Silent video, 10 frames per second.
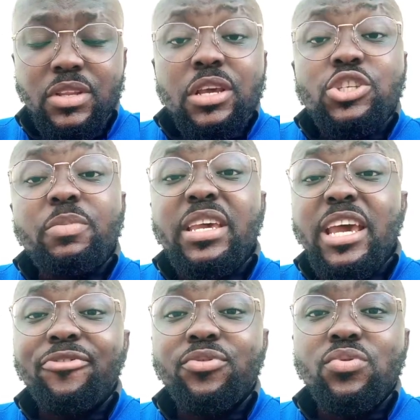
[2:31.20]
So be
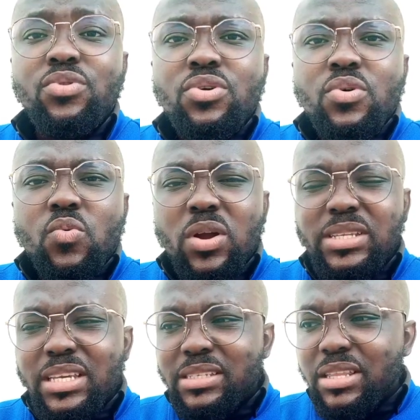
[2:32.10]
careful.
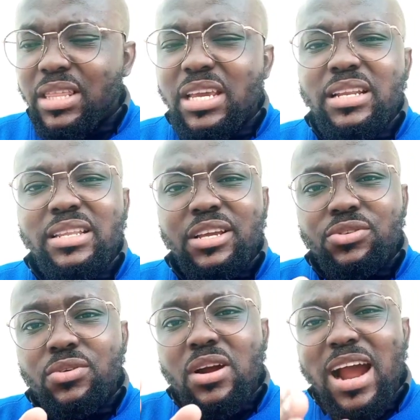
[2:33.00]
What is the thing that
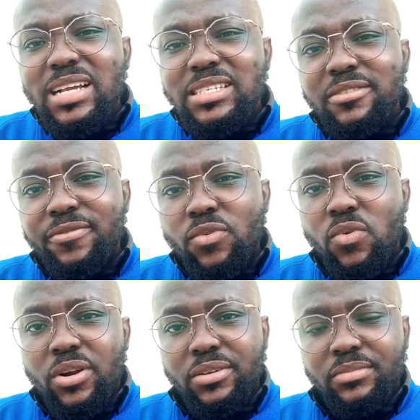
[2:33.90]
you're asking
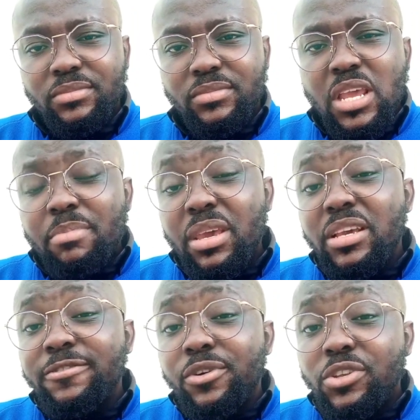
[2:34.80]
for?
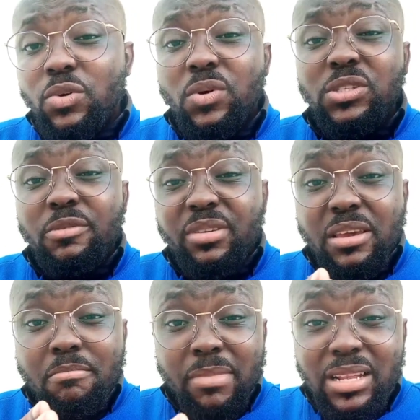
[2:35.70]
Because for someone to be
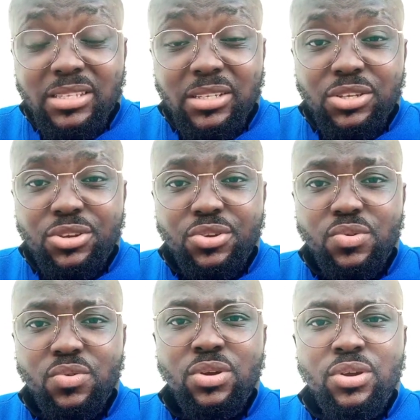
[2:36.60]
a mentor to
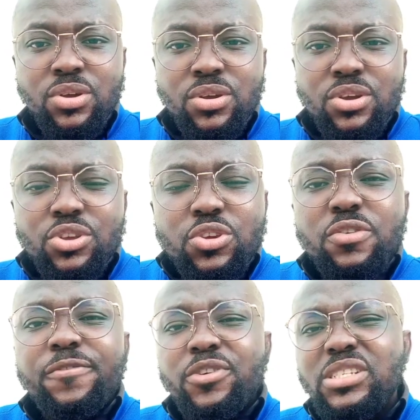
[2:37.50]
you,
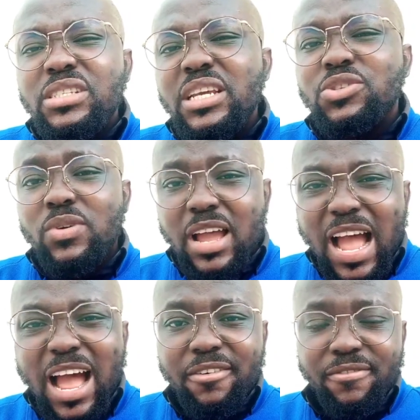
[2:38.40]
you first need to
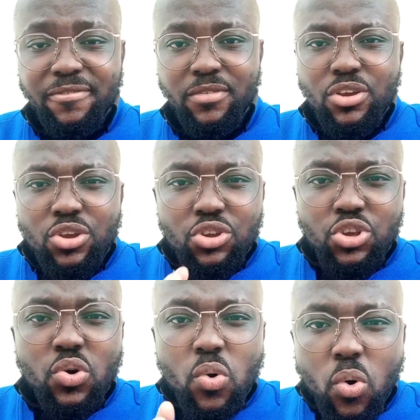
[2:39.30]
have
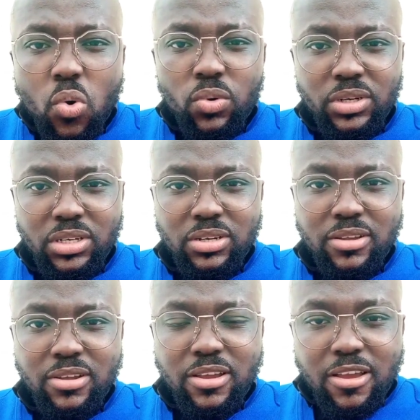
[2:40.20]
your
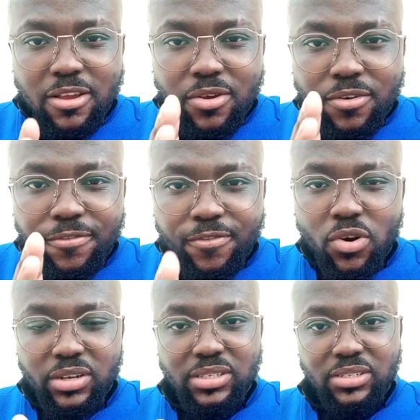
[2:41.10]
own
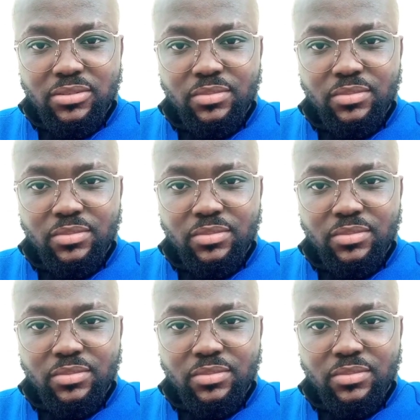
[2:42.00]
focus.